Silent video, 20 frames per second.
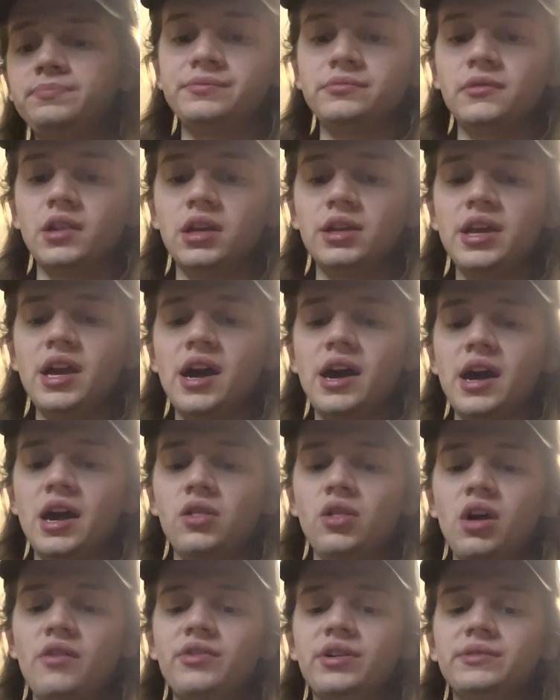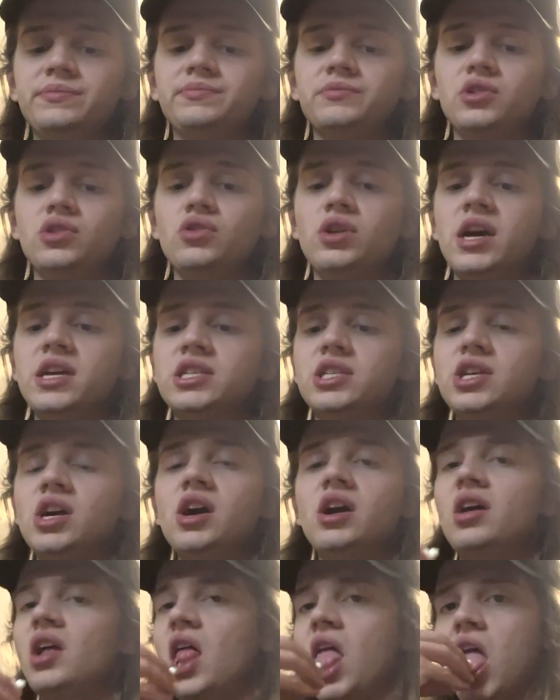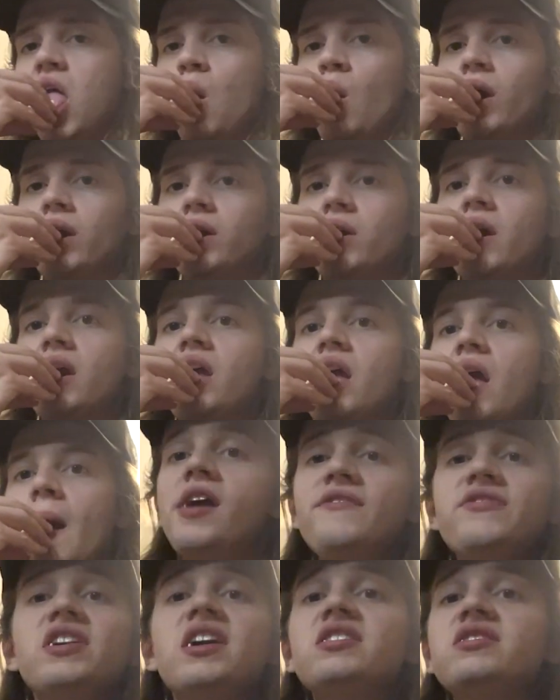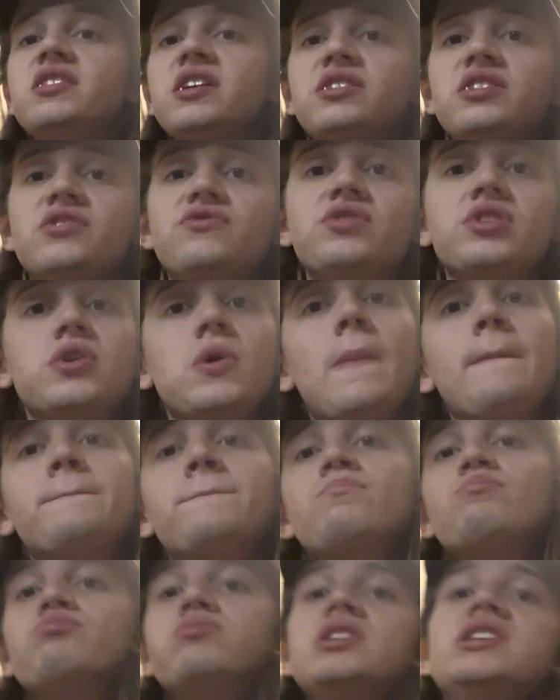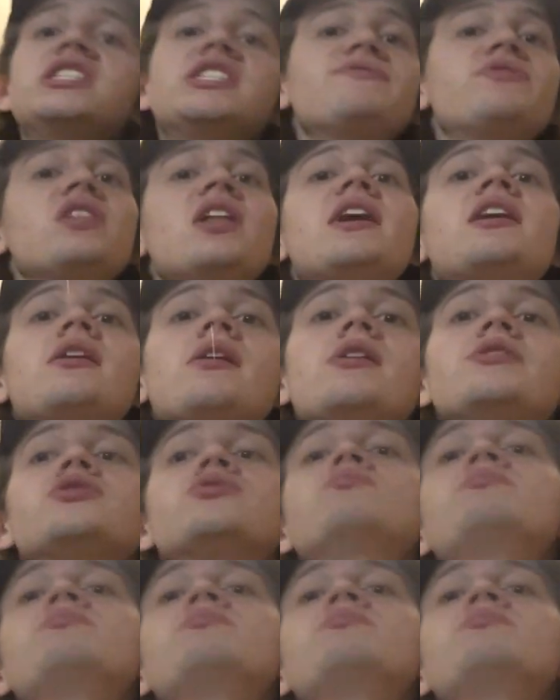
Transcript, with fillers: And yeah, I love it. You guys saw it. It worked great. If you guys like this video, please leave a like. Also,